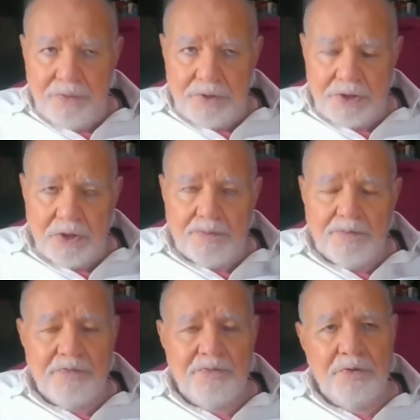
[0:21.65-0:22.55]
your stock
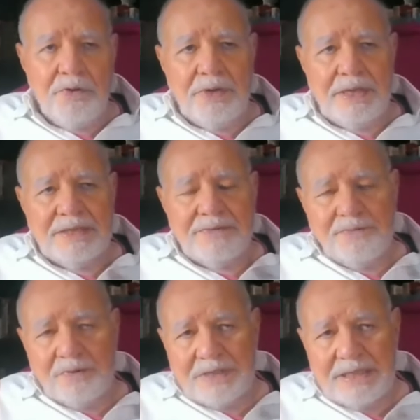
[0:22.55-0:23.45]
portfolio and so
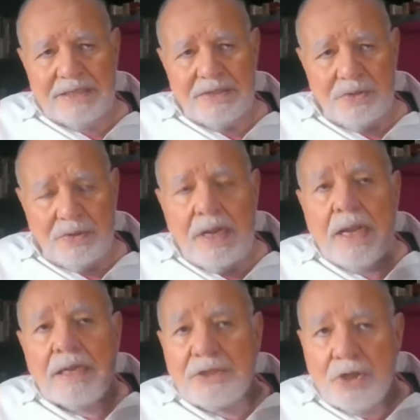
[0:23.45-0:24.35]
forth and so on
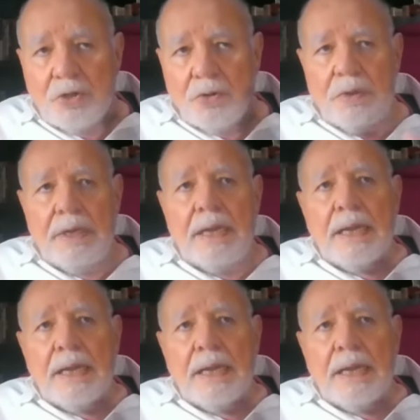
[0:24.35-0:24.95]
so